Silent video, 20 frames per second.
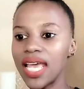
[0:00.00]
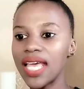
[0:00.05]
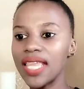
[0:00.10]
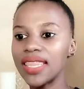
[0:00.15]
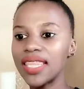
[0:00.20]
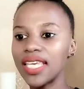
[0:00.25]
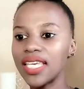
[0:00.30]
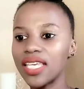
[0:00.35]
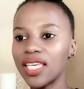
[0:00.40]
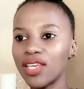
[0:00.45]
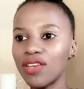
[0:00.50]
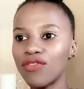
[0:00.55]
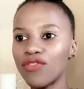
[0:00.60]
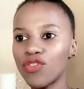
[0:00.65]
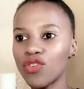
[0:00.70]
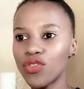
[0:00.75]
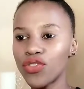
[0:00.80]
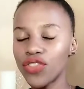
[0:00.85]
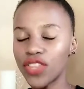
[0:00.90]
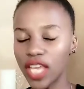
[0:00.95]
and they give
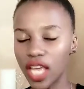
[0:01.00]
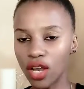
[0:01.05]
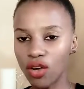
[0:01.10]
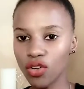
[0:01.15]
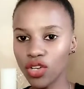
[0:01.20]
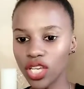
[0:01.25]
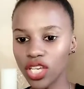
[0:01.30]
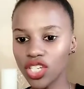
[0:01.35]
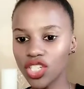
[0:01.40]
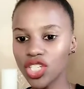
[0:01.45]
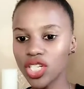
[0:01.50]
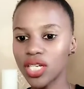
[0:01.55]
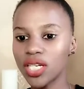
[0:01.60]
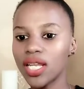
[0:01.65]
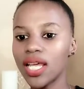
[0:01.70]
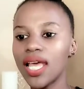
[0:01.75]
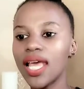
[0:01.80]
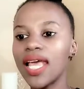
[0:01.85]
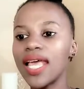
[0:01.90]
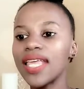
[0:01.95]
you their location.
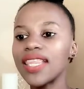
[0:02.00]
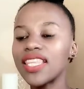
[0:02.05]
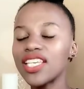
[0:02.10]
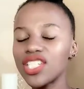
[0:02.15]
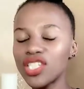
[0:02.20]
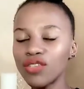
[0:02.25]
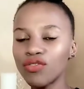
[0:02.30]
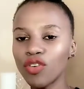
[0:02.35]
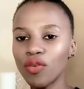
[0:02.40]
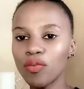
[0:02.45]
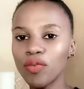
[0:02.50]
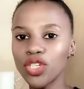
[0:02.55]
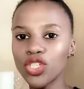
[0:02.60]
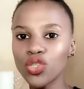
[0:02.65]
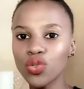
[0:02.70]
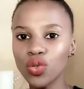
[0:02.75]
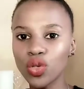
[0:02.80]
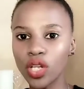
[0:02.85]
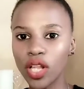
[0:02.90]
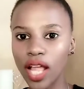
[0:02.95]
This
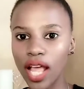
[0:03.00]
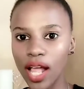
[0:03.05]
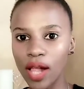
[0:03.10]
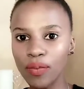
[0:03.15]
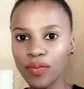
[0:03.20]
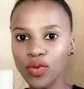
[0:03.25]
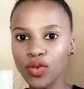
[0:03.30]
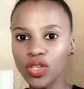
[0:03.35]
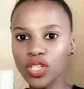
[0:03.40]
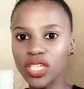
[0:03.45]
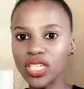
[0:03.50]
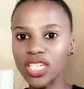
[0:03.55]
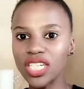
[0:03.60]
information will help you in